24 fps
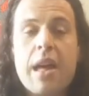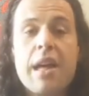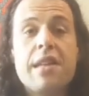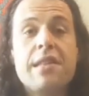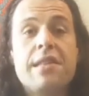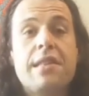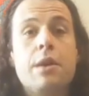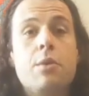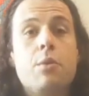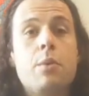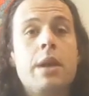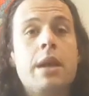
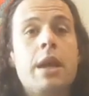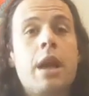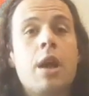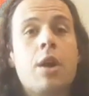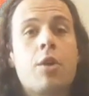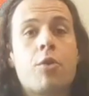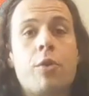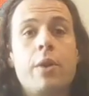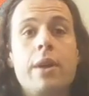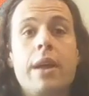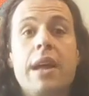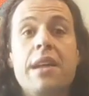is that we can
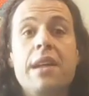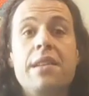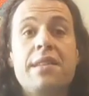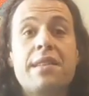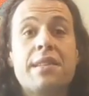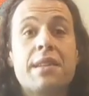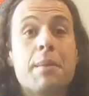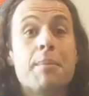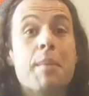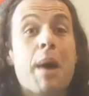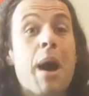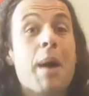create
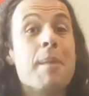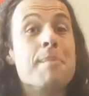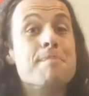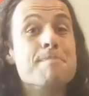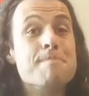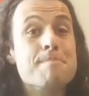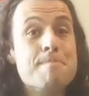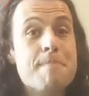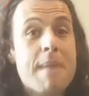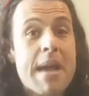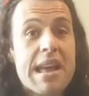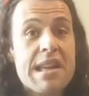some
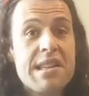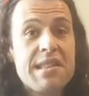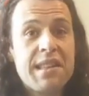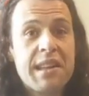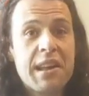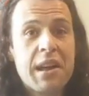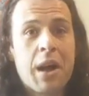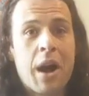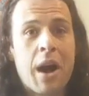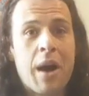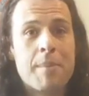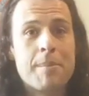
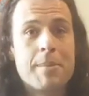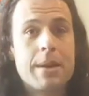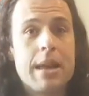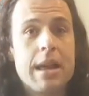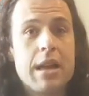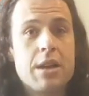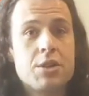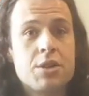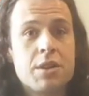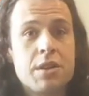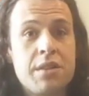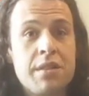amazing
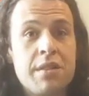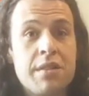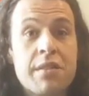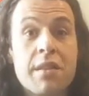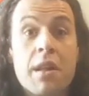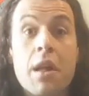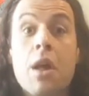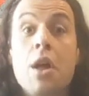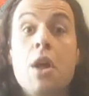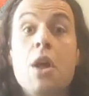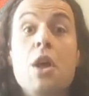combinations